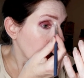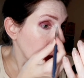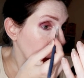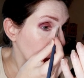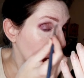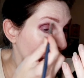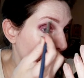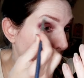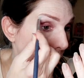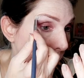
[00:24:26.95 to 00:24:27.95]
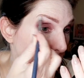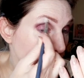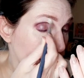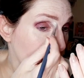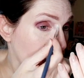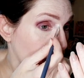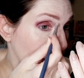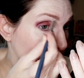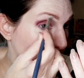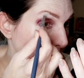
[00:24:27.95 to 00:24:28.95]
I am not a
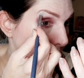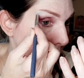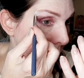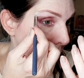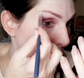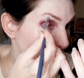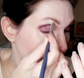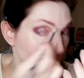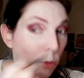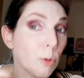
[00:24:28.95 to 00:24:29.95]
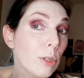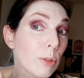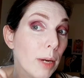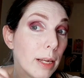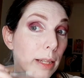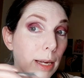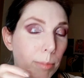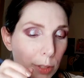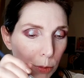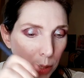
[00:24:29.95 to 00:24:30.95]
makeup artist, nor do I
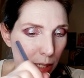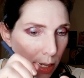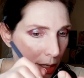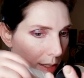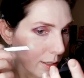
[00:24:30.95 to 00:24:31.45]
claim to be.